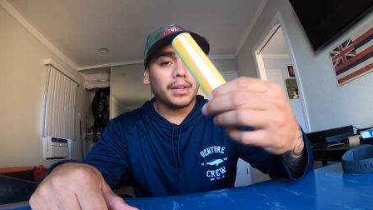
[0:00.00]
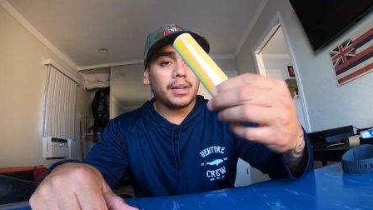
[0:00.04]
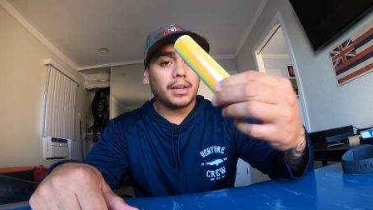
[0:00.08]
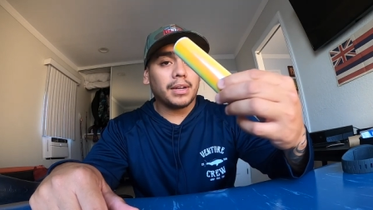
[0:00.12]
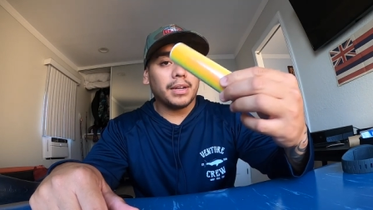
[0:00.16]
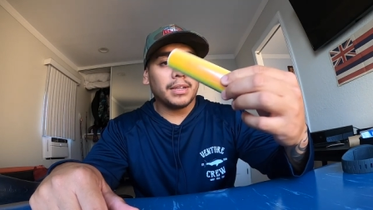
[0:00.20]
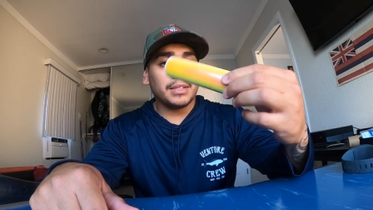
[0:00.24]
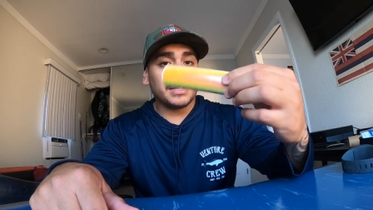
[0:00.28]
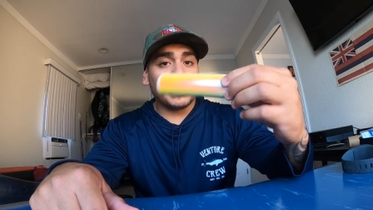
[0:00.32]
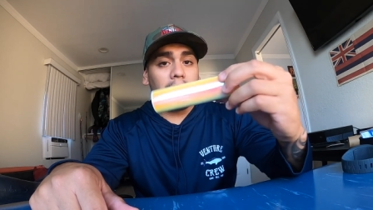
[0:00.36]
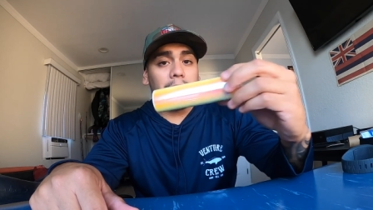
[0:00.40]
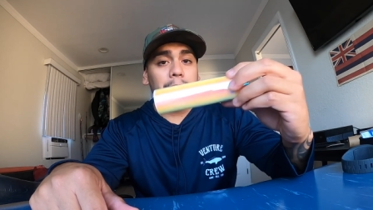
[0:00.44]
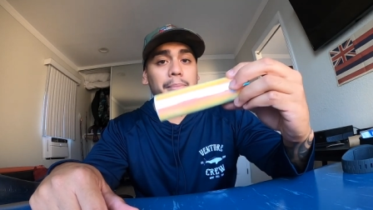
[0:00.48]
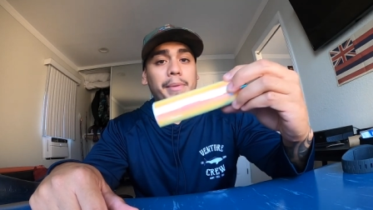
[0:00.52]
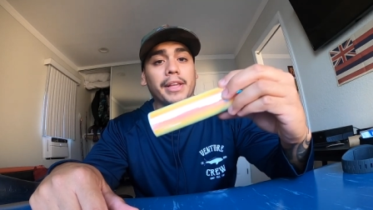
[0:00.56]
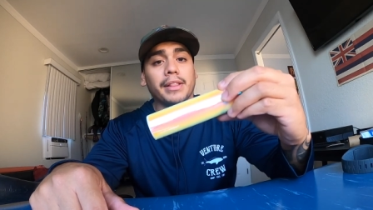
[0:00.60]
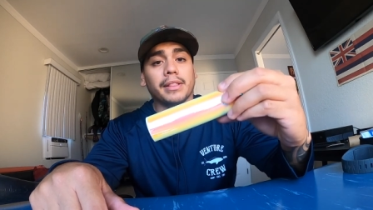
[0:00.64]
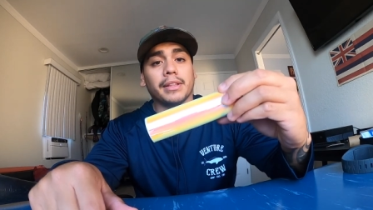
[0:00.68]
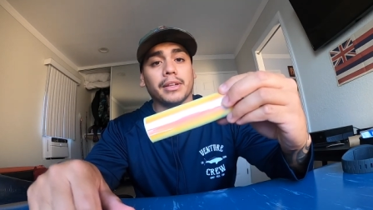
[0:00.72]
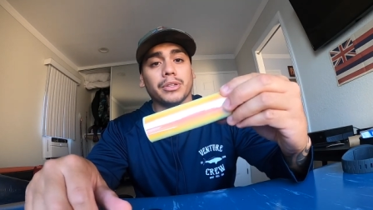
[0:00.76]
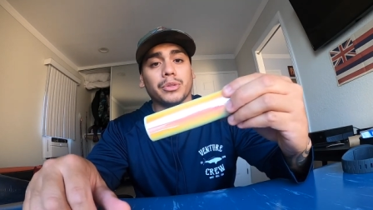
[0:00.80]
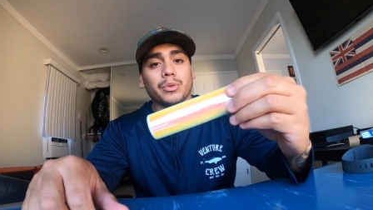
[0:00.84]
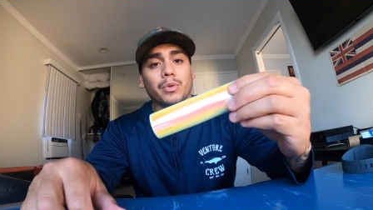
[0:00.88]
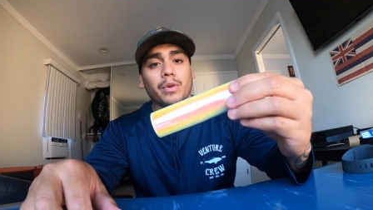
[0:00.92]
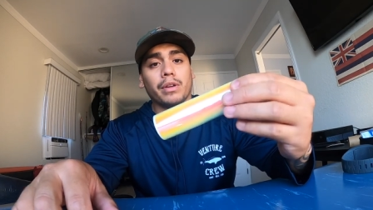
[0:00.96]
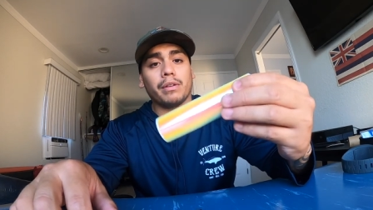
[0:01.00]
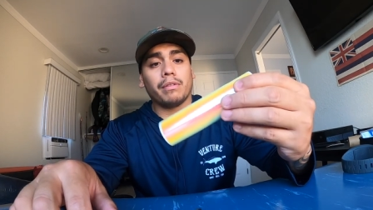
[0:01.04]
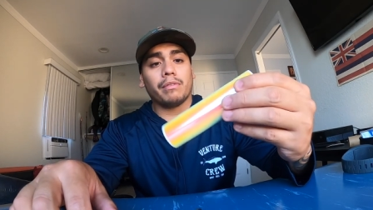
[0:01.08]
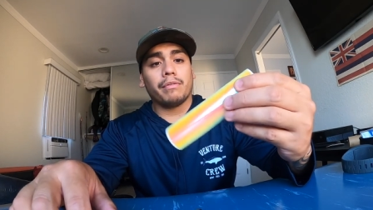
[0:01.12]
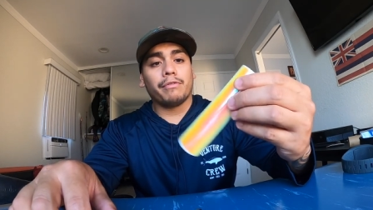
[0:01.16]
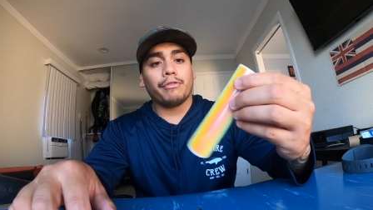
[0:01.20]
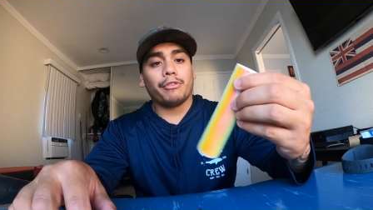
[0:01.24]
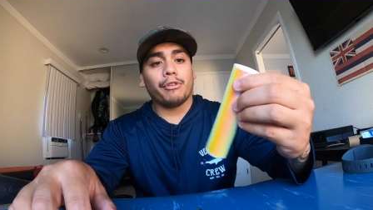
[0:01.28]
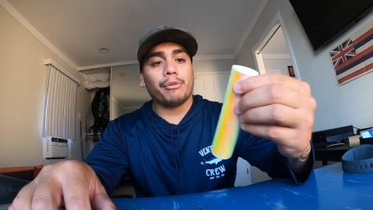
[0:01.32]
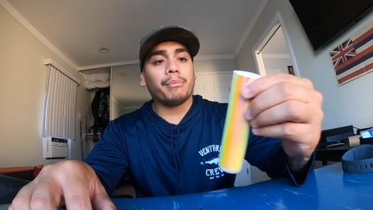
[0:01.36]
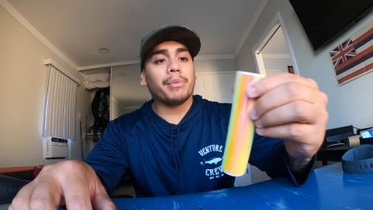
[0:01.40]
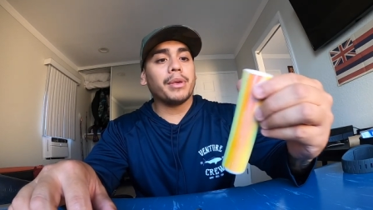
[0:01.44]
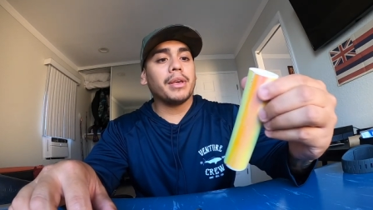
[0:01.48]
because I made this one
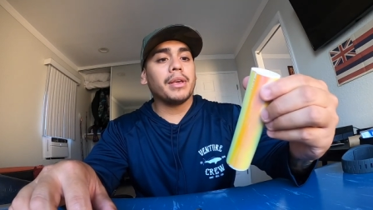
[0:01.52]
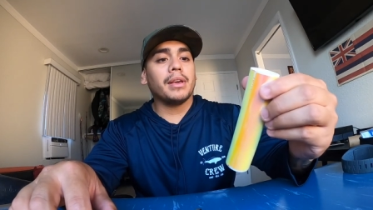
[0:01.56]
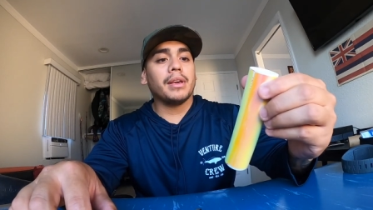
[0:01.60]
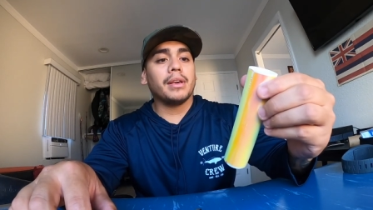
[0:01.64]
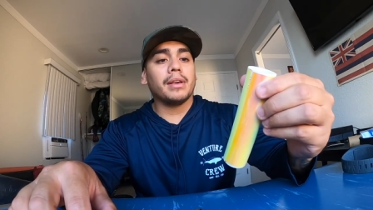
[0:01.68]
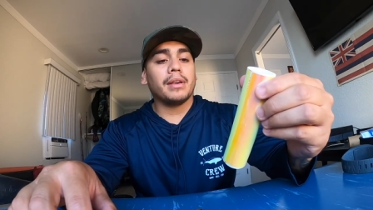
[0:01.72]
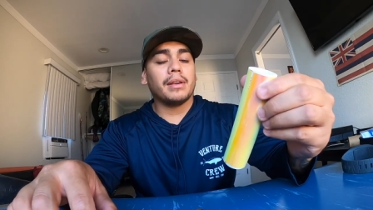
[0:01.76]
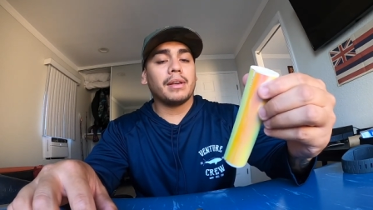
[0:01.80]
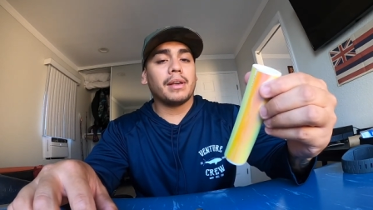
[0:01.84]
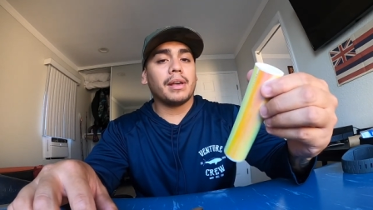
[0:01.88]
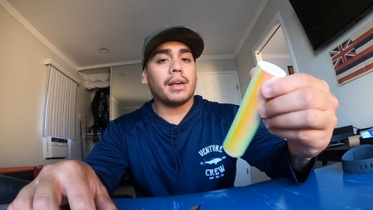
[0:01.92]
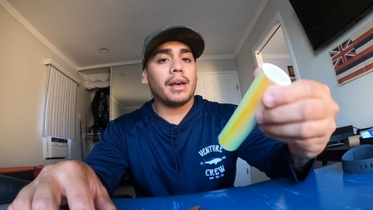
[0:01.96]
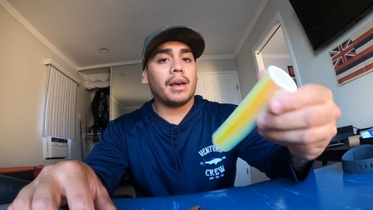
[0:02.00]
for me